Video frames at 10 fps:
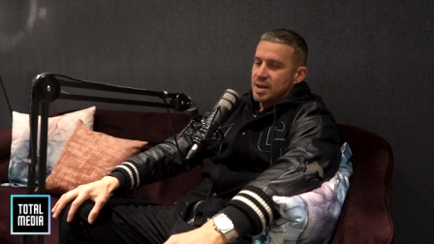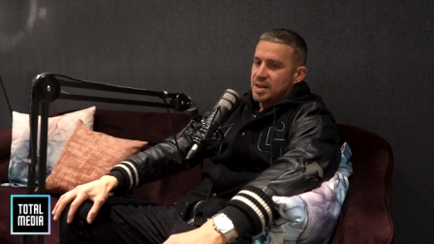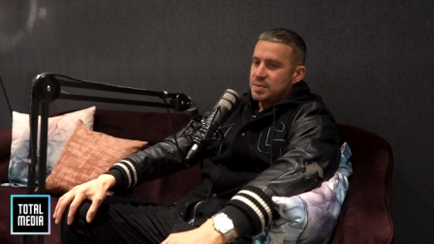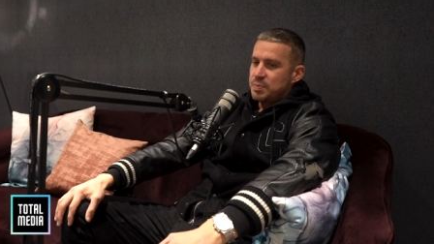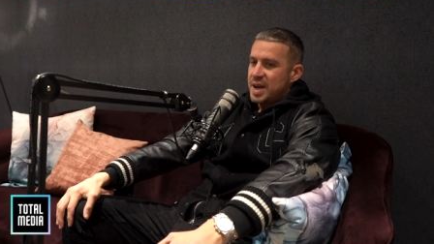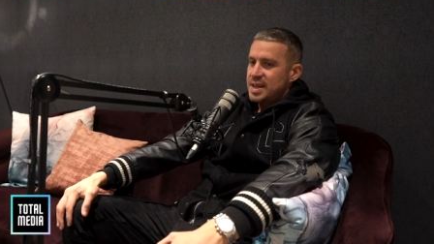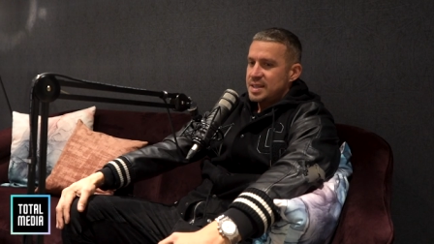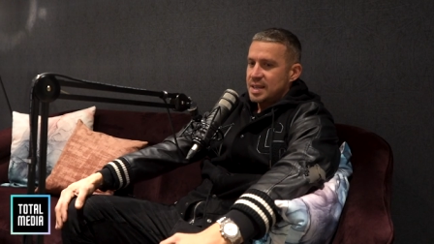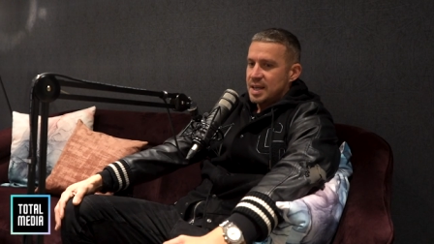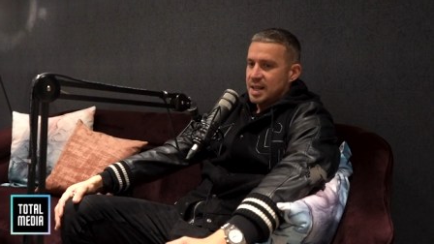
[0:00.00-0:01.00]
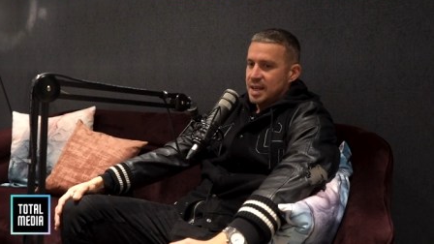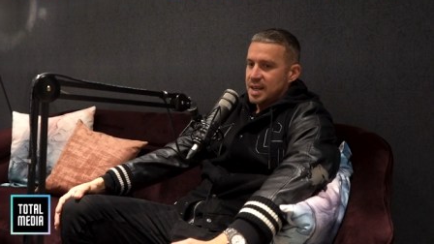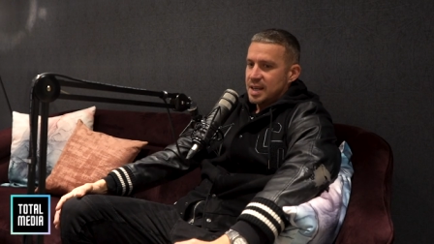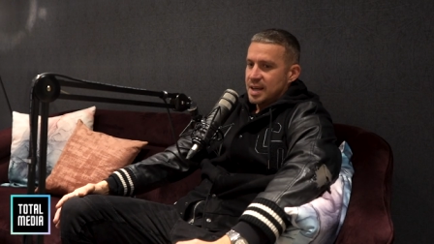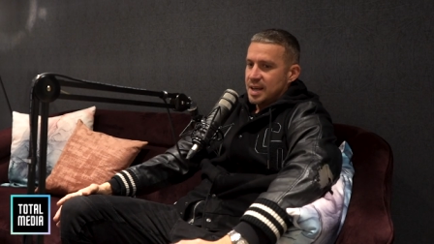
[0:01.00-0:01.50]
it's
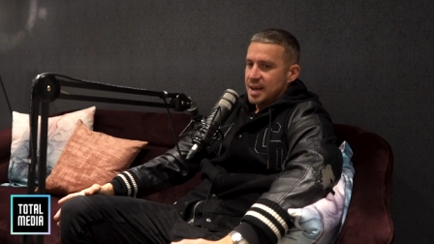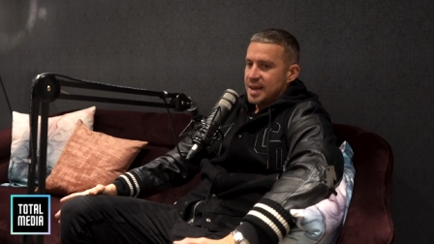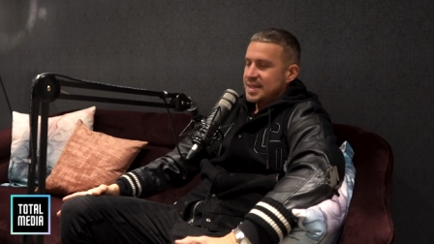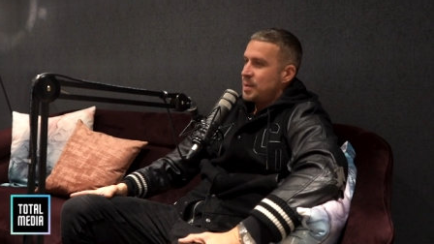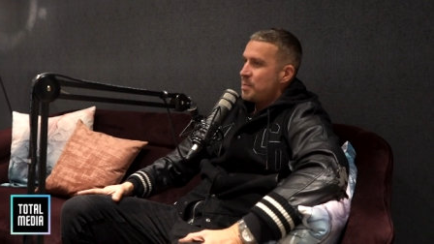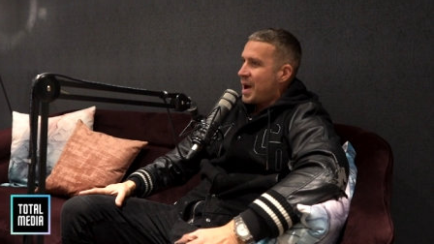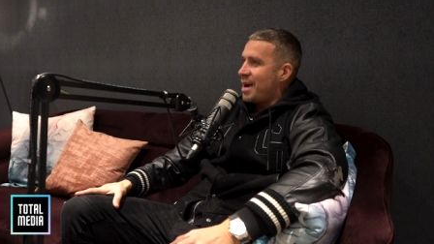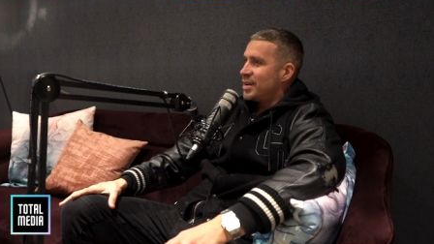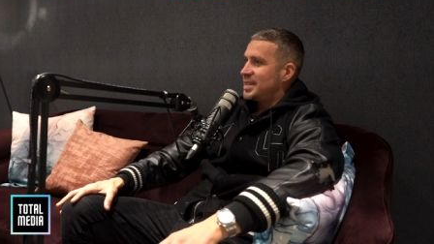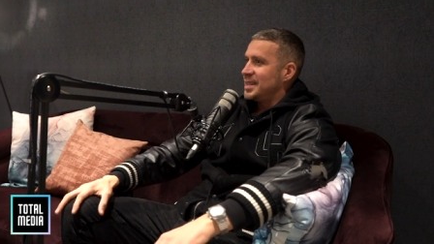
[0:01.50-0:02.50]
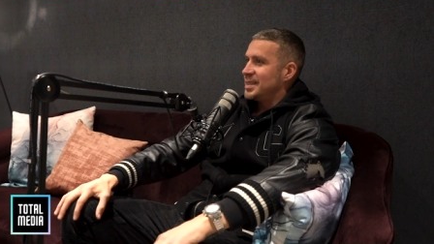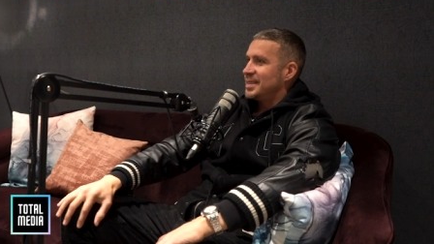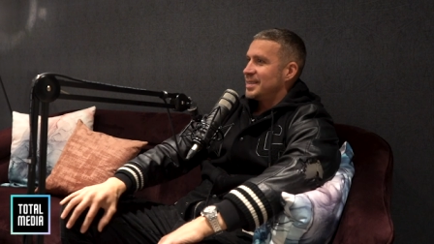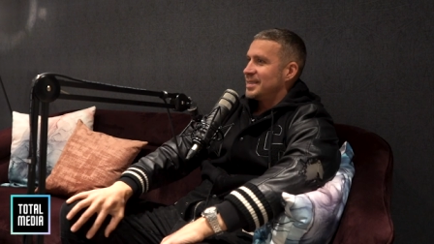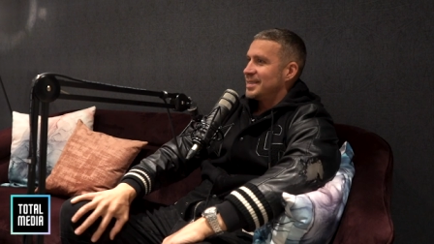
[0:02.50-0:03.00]
basically, it's
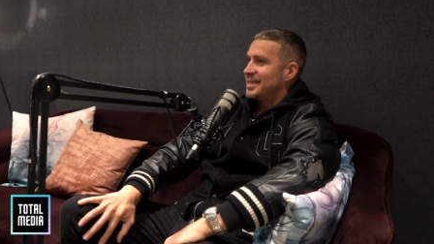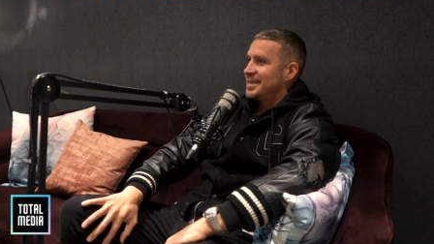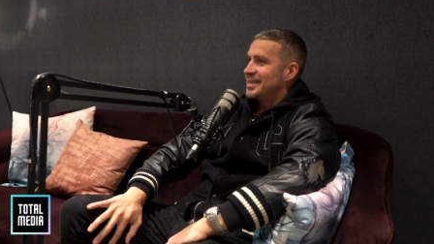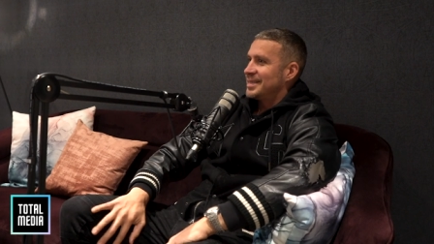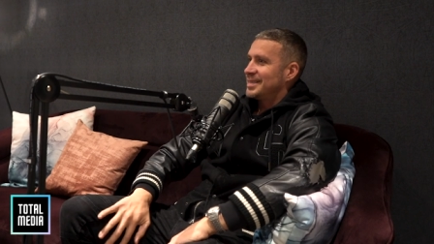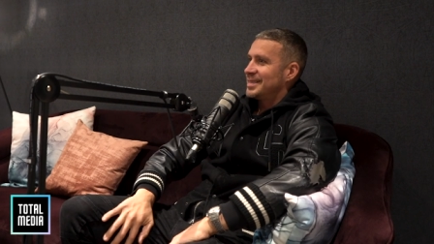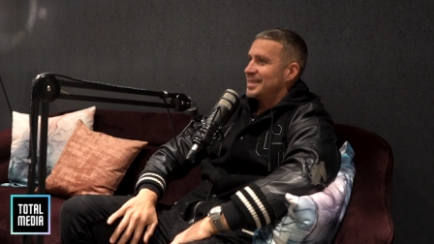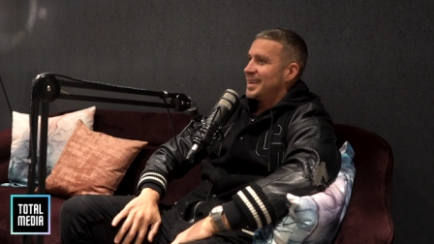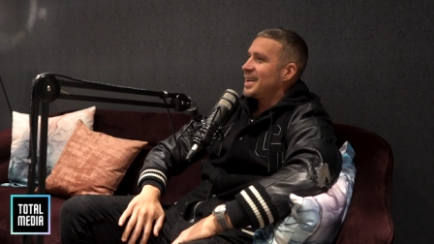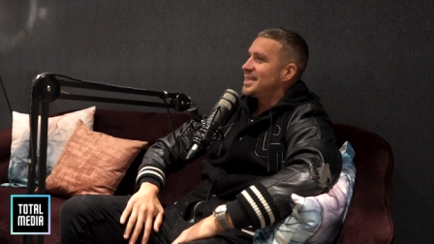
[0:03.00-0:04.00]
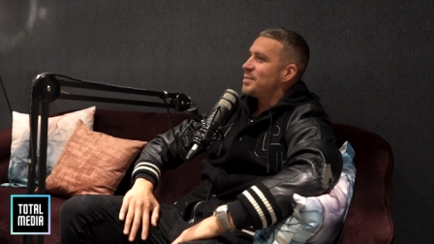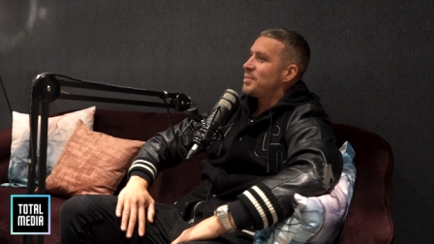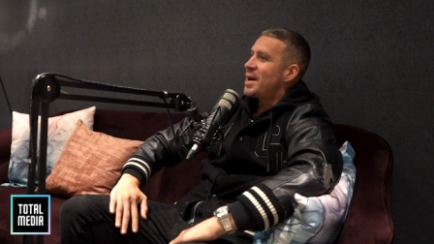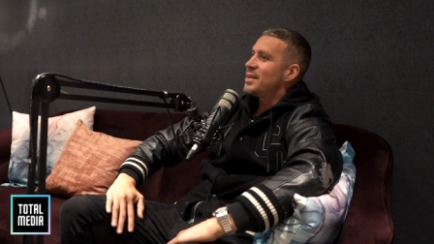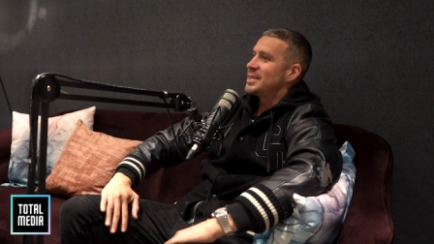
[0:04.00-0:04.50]
embarrassing. It's
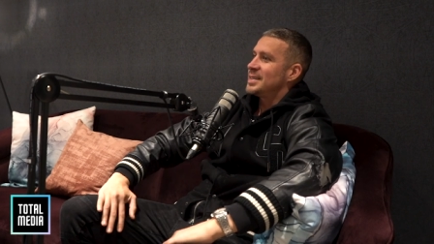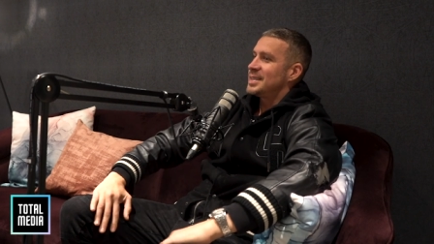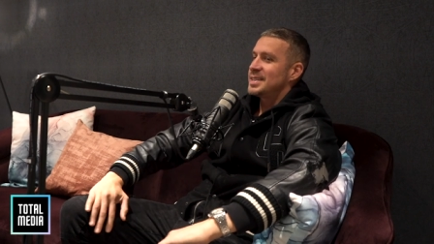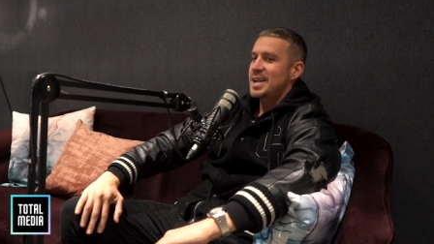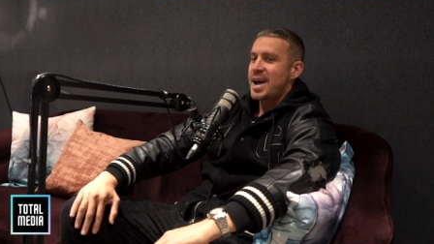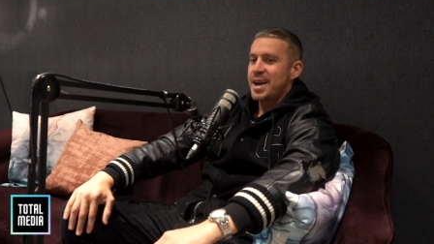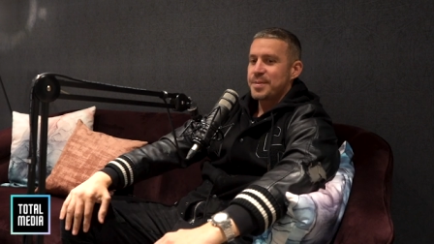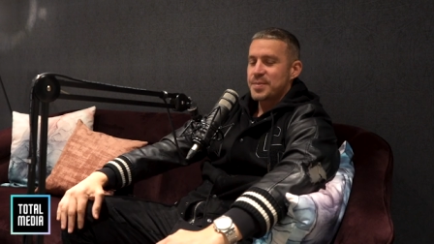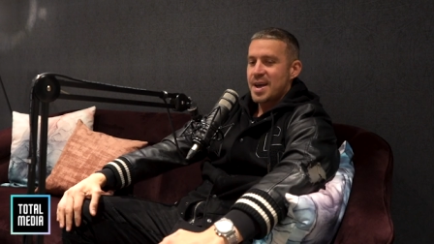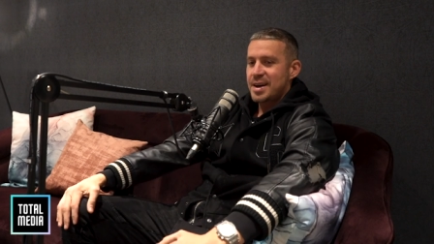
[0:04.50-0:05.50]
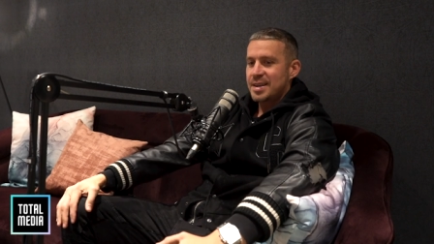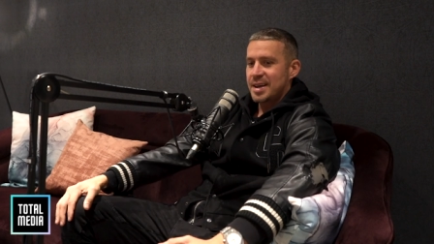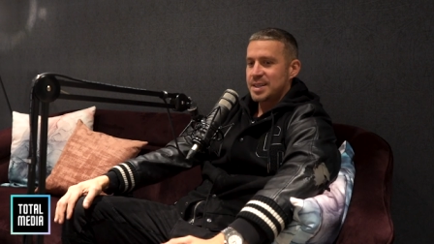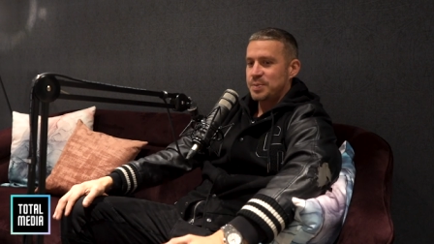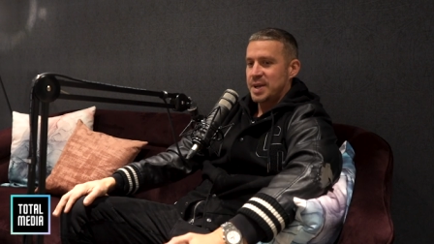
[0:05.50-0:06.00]
embarrassing. It's like, how can
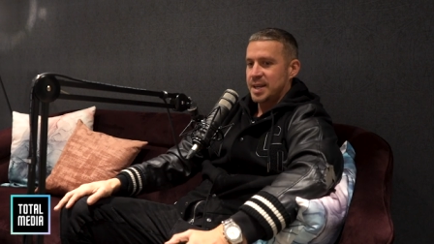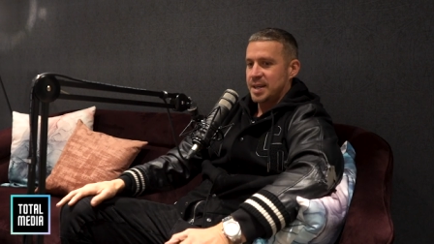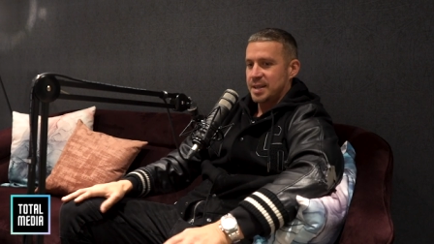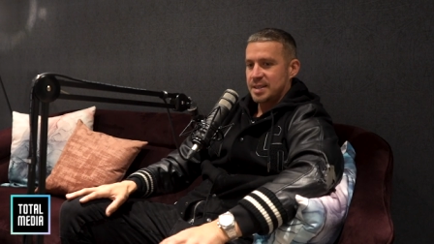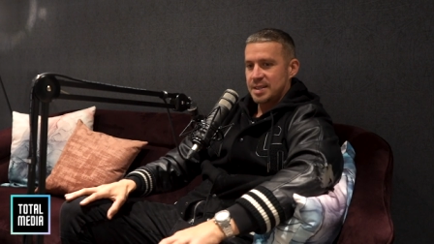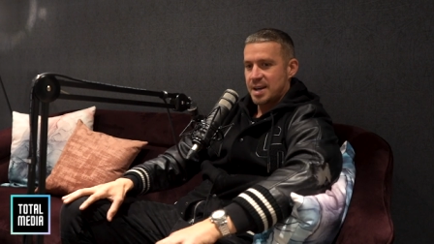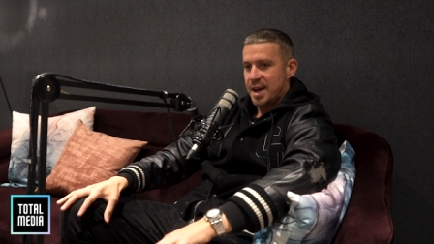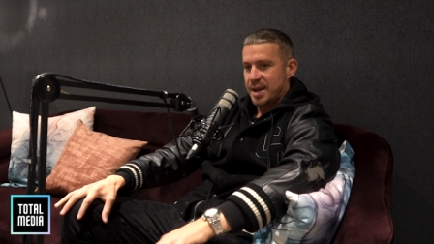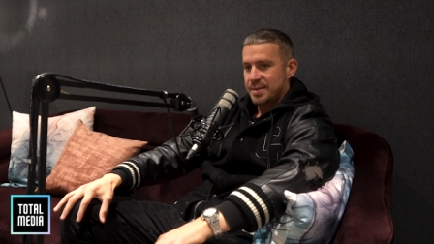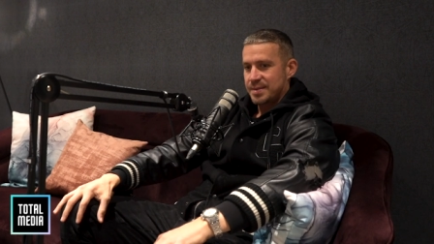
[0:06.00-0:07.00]
I explain it? It's like,